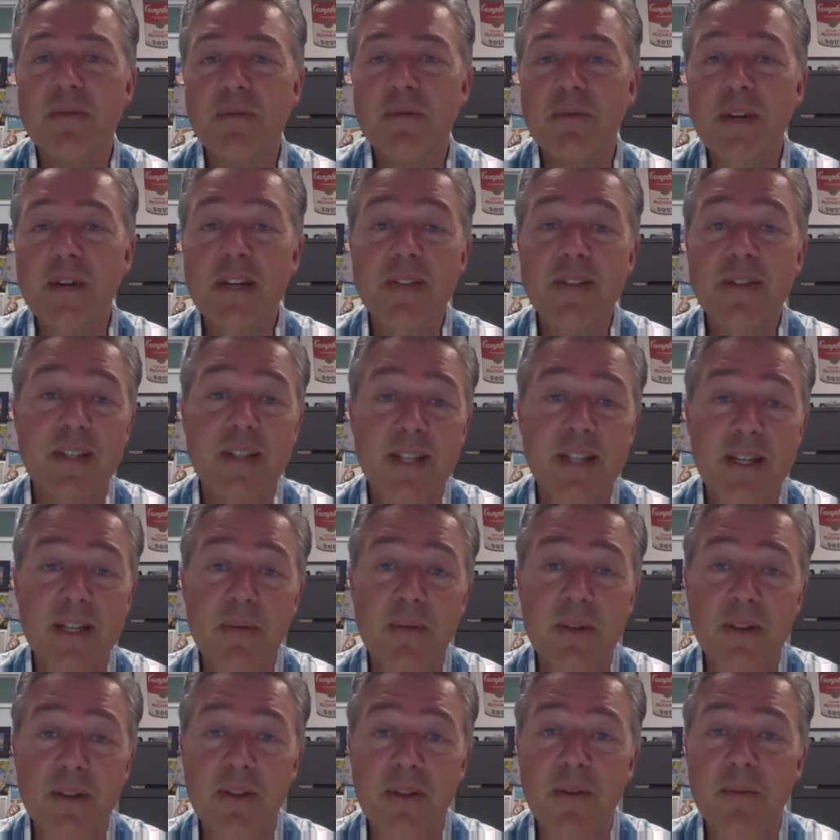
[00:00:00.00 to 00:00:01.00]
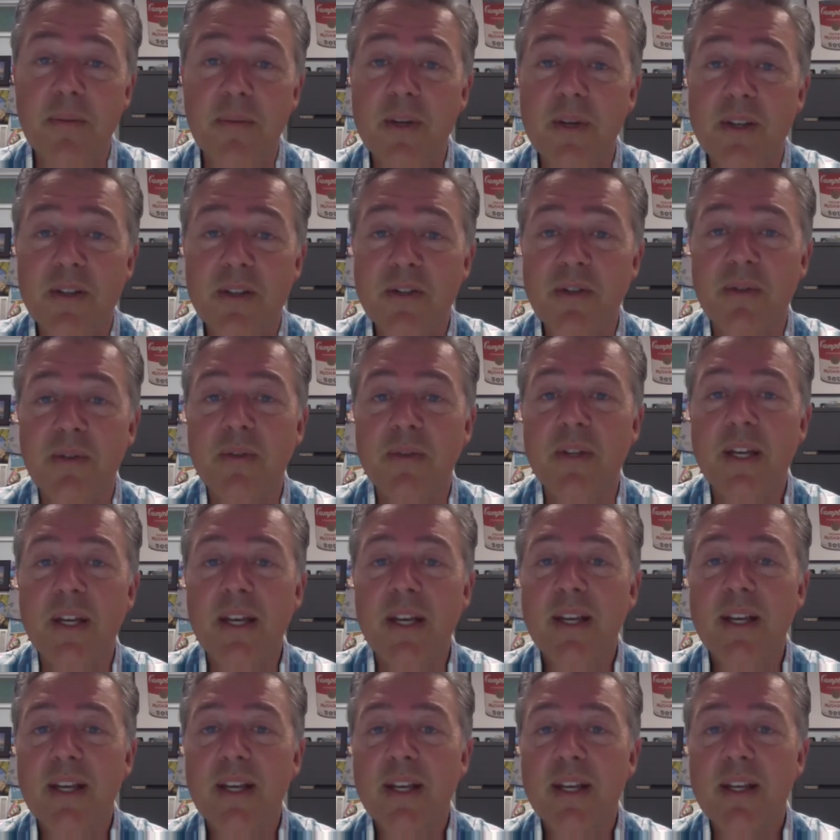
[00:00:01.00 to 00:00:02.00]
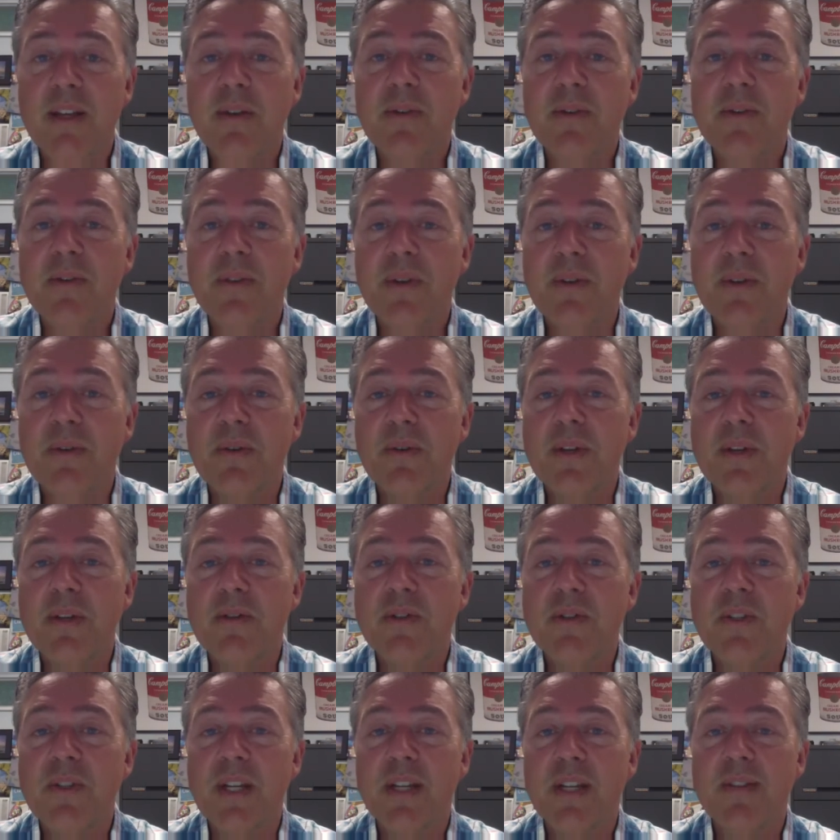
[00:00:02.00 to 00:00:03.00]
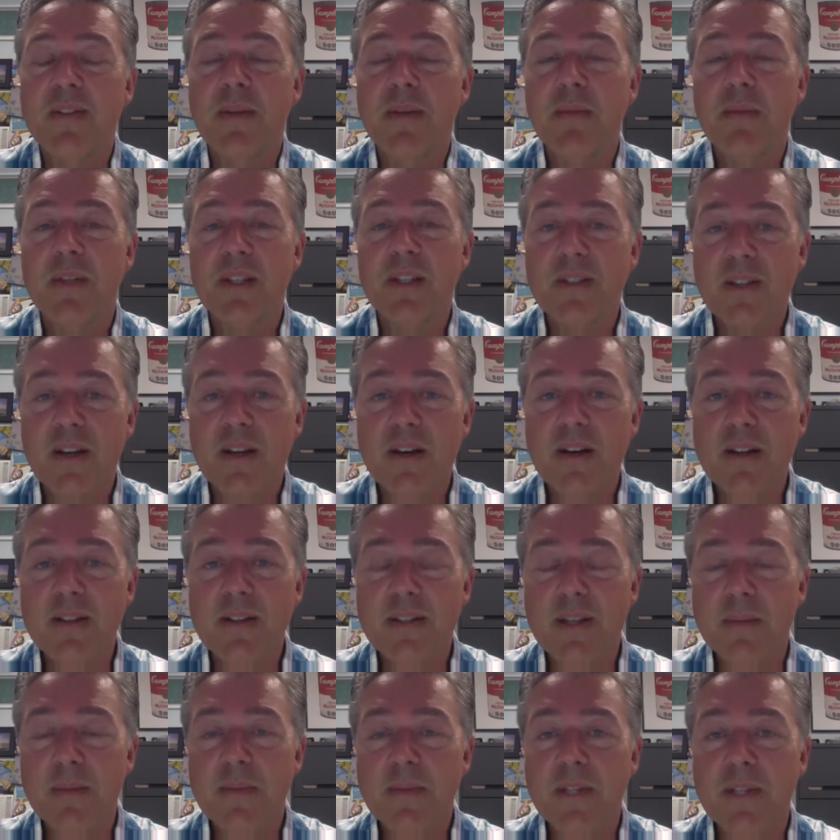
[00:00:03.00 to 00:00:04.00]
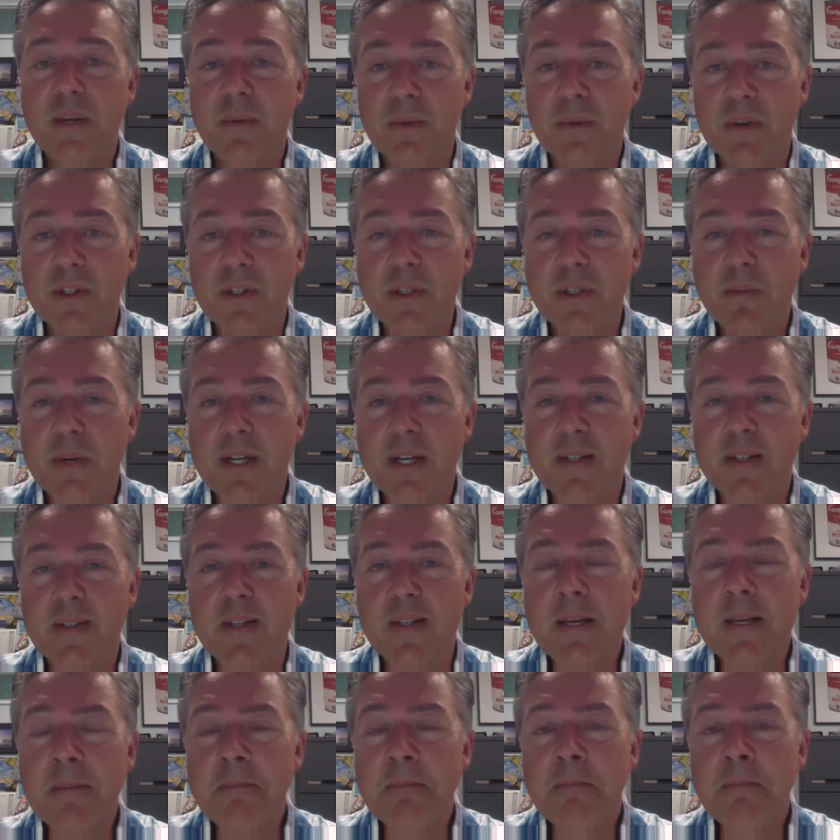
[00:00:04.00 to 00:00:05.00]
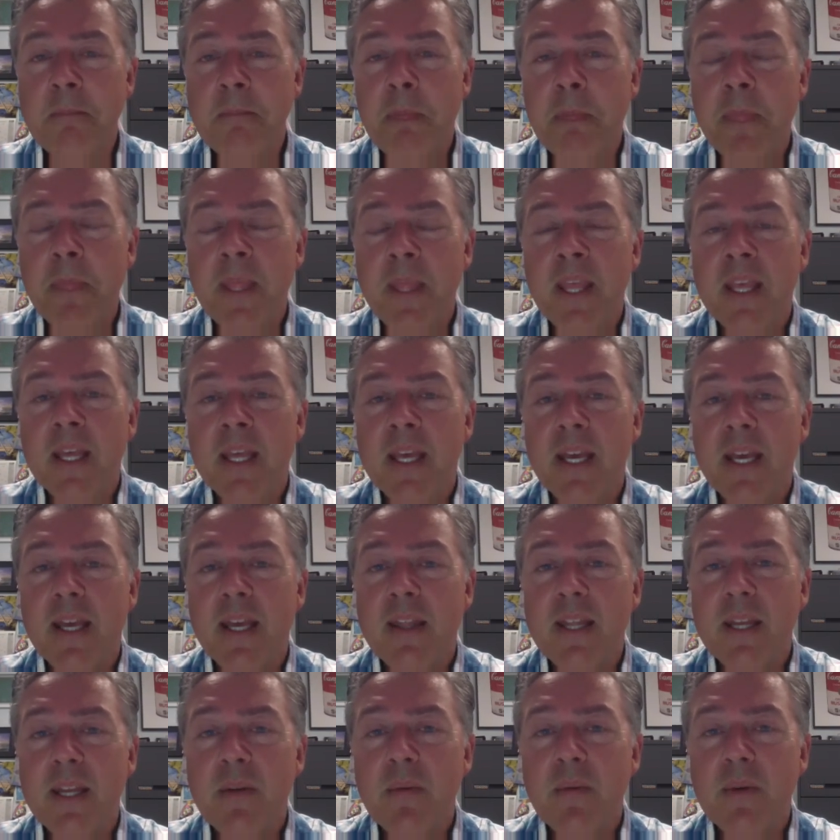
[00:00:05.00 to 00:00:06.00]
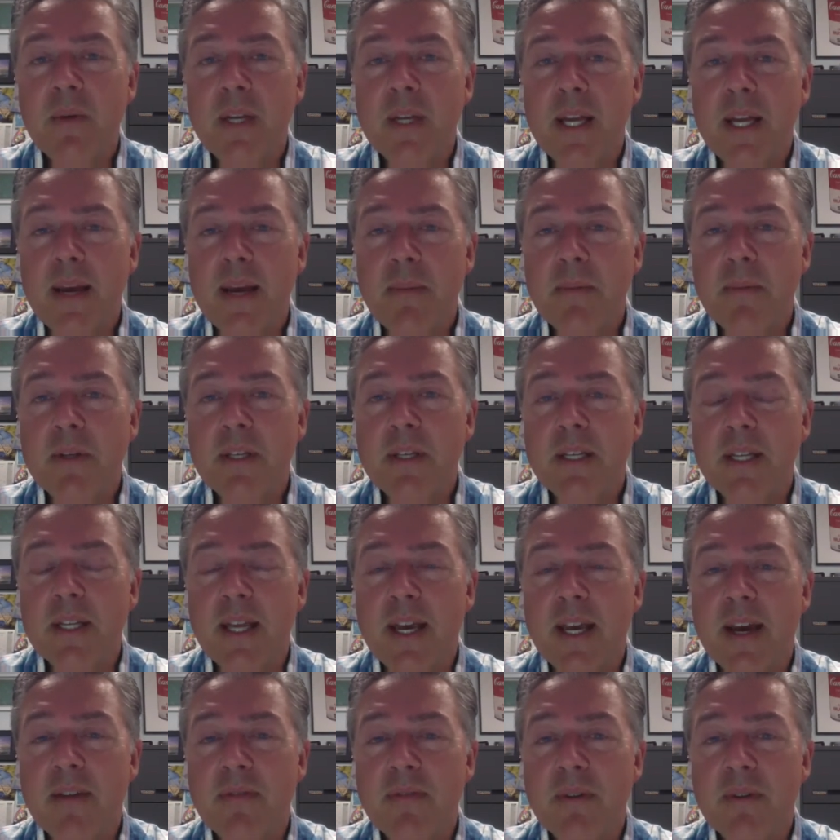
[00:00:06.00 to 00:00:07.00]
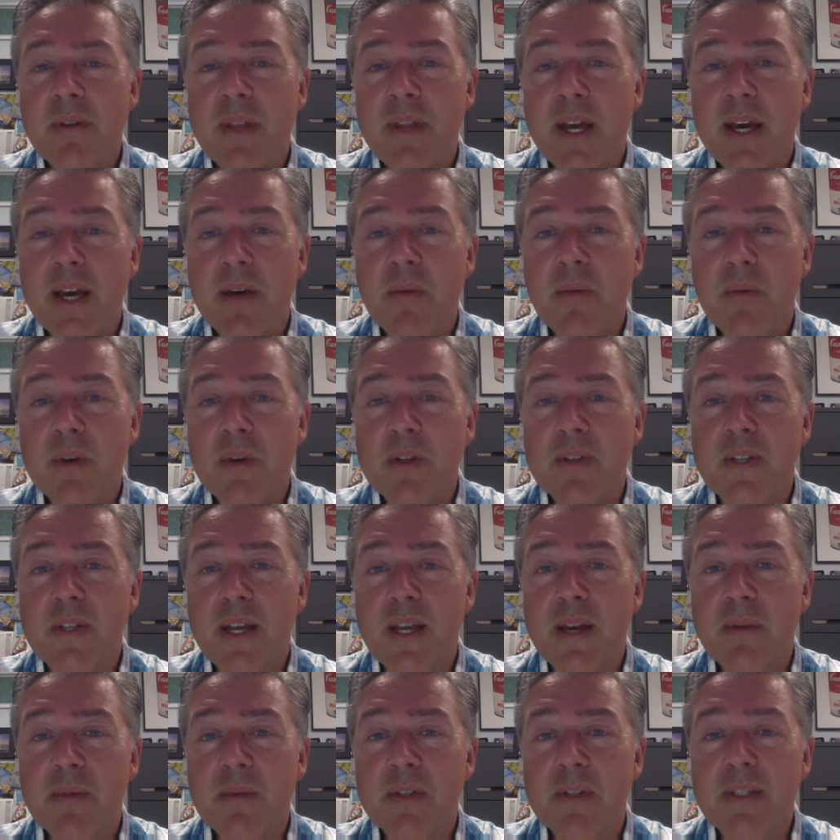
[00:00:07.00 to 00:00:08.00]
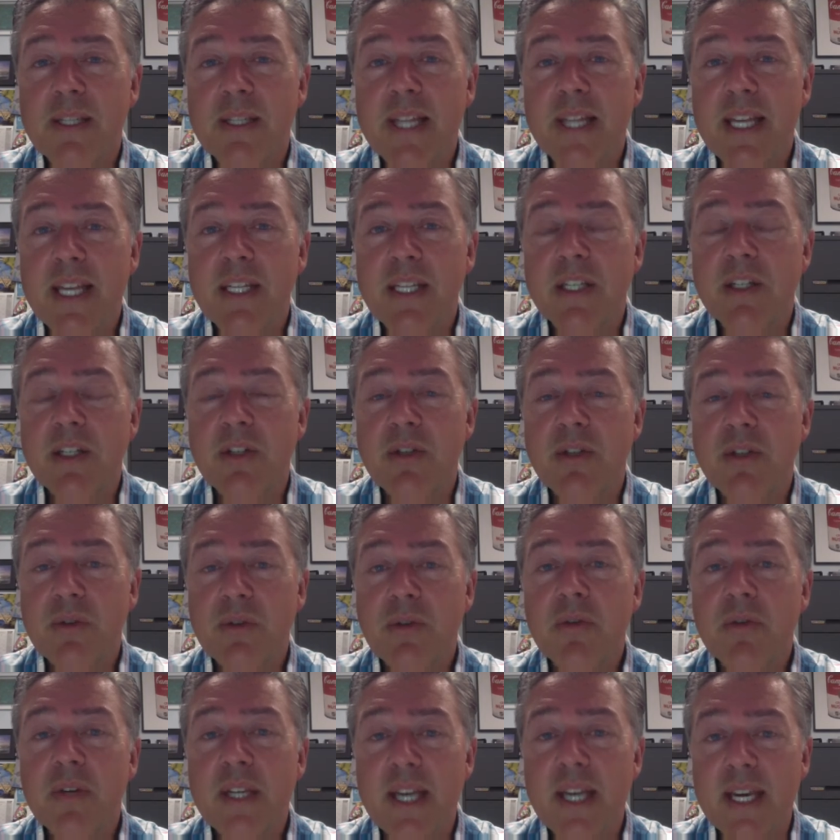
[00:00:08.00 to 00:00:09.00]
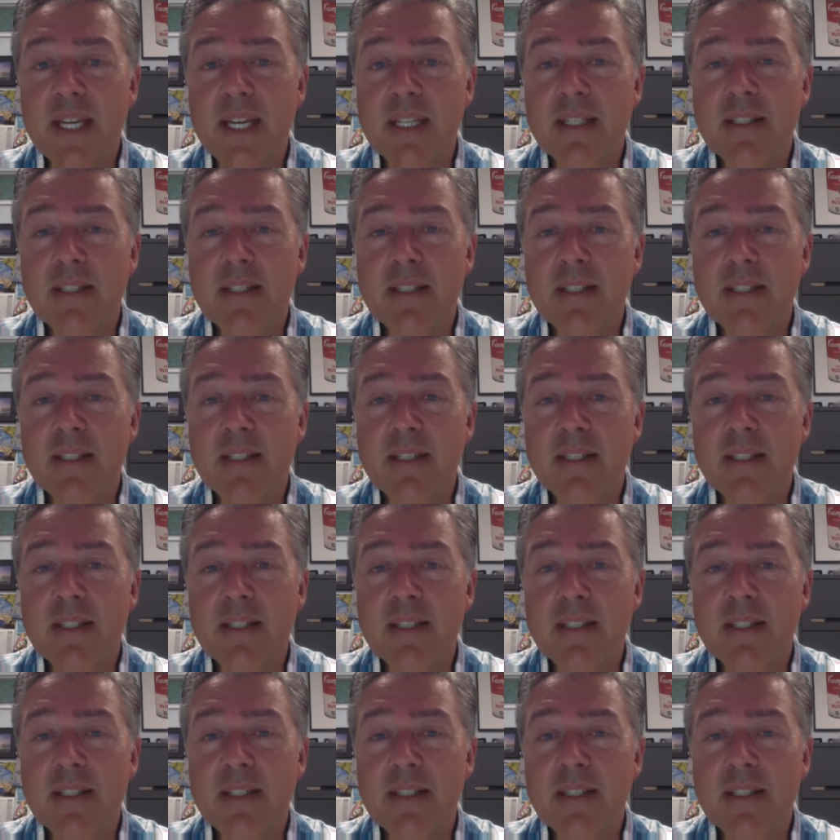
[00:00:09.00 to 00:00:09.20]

resonate with you, because you'll understand some of these concepts that were expressed. And then what happened after that was I was led to create